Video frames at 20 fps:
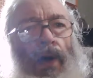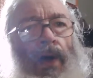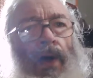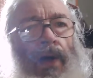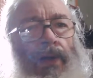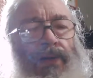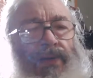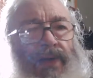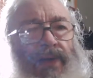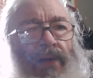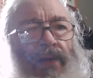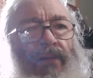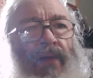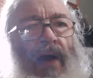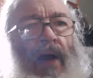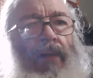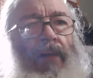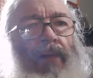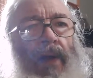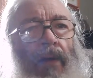Steve
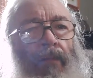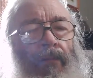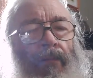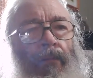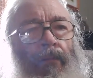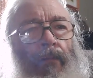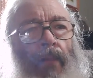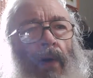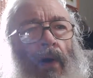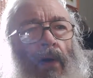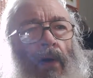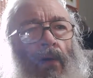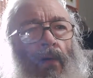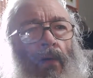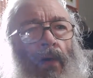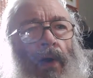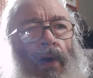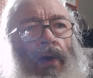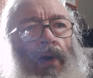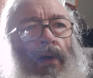got me a
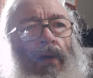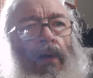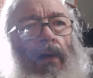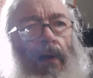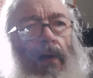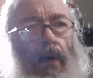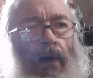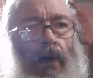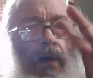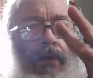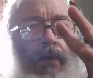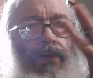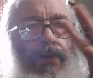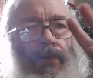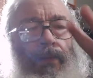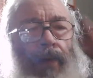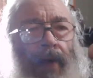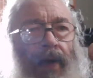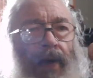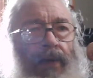coin, 2
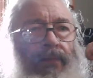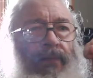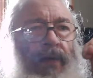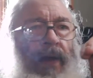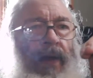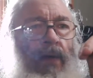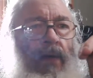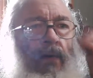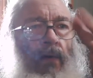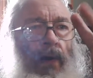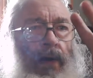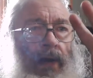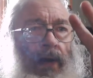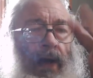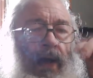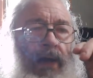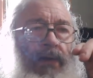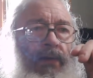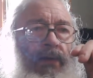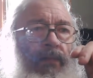banks for that coin. I
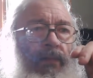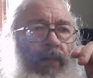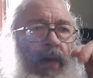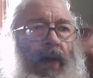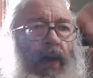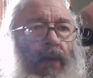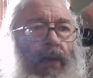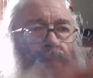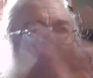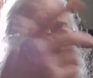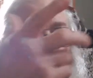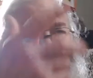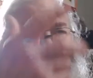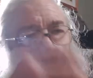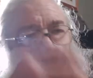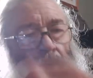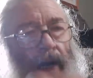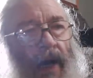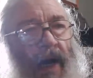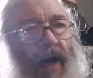had 2 banks, so
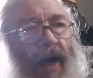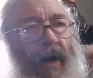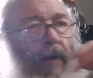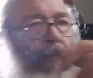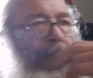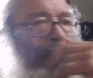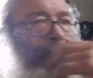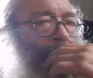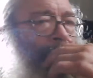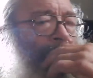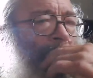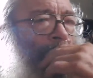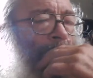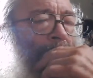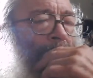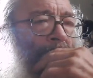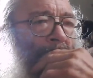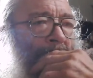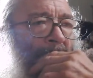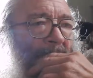I got it.
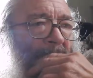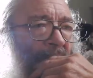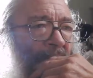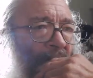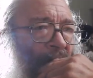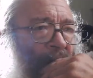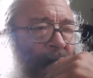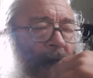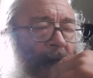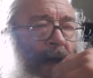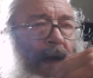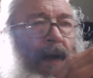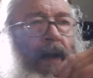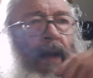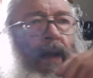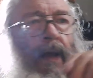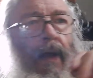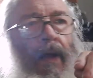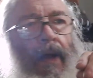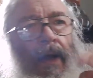And
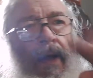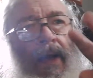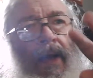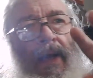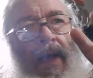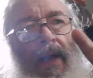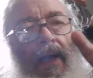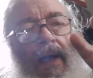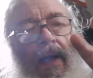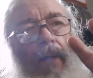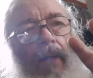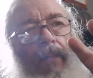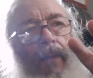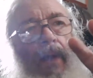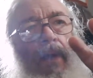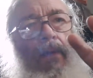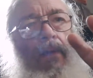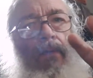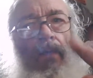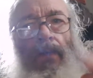he got a couple
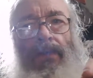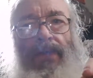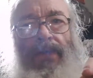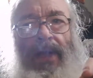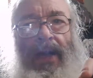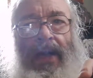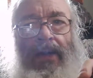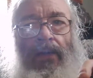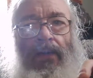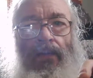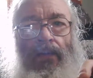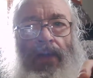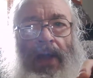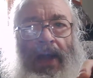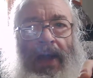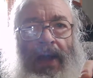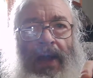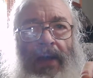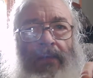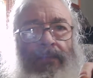other ones that I don't
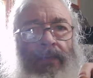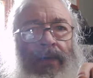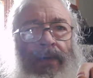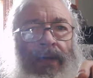have.